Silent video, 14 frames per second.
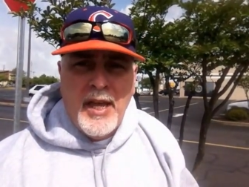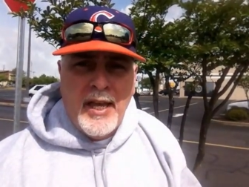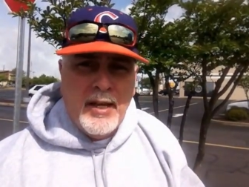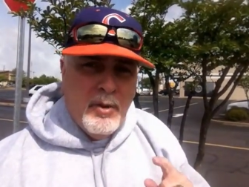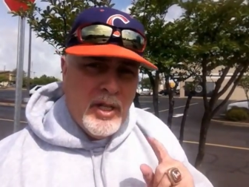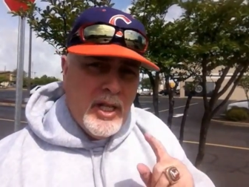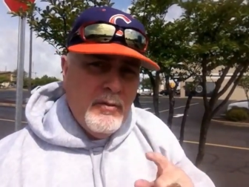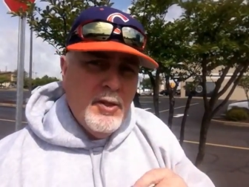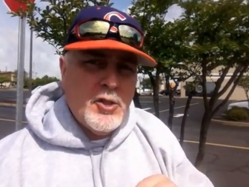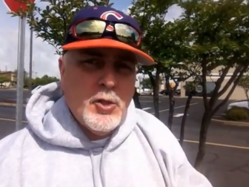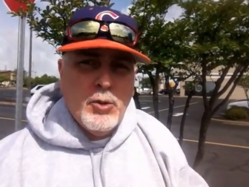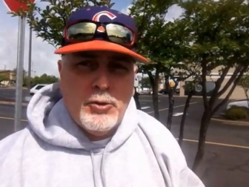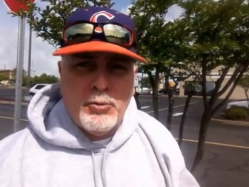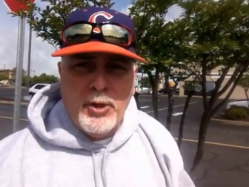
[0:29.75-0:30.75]
and I'm going to give you
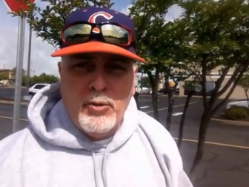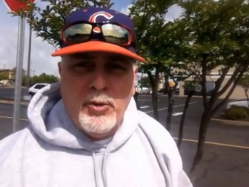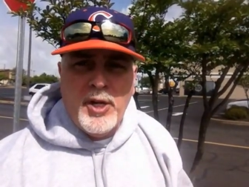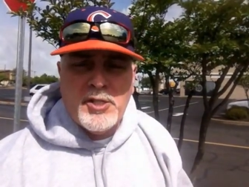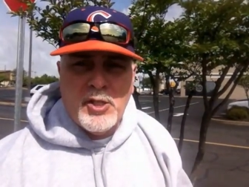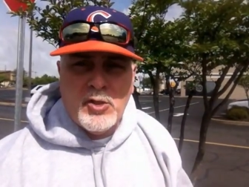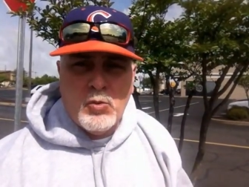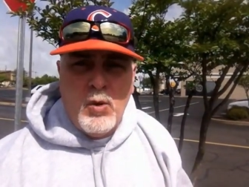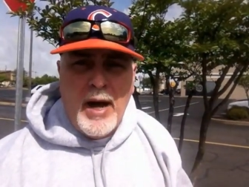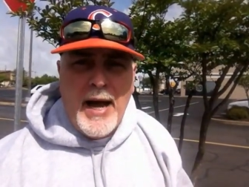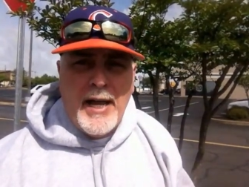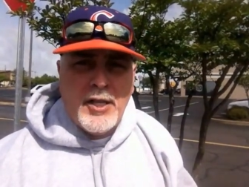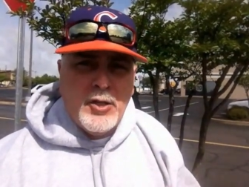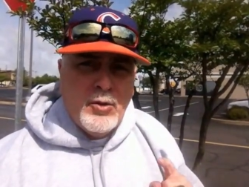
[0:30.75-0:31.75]
two or three reasons
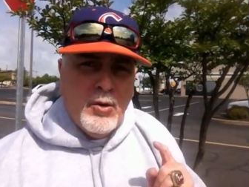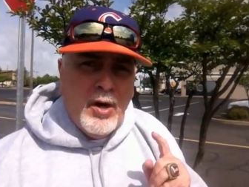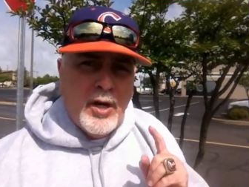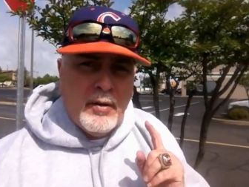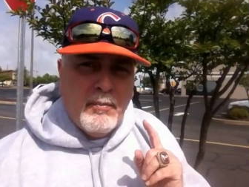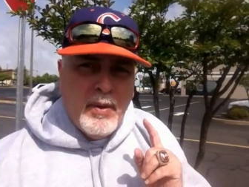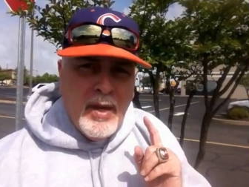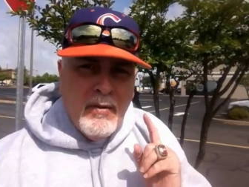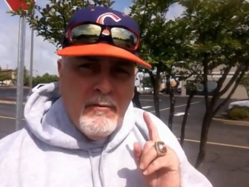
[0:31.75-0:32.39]
why you ought to